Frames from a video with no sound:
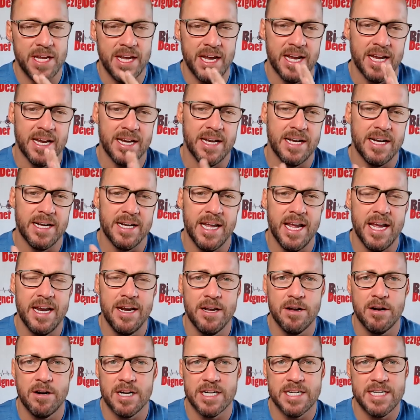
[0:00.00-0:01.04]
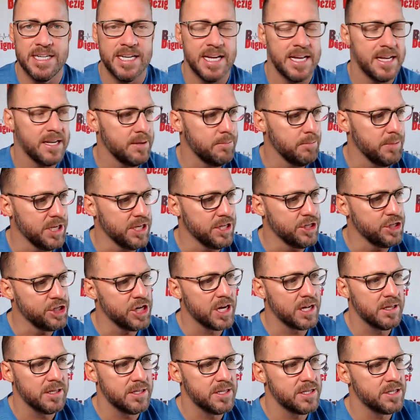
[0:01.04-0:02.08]
and gated content could be
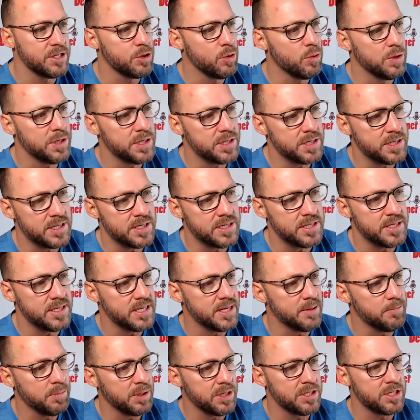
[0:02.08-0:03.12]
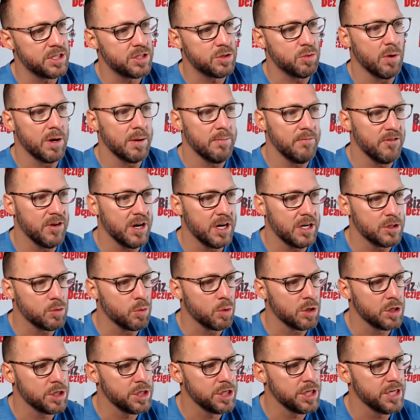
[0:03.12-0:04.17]
checklists, quizzes, templates, swipe files,
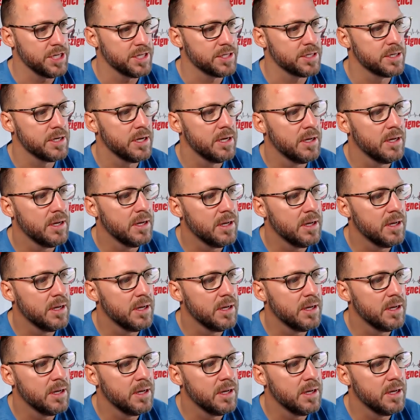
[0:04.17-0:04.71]
worksheets.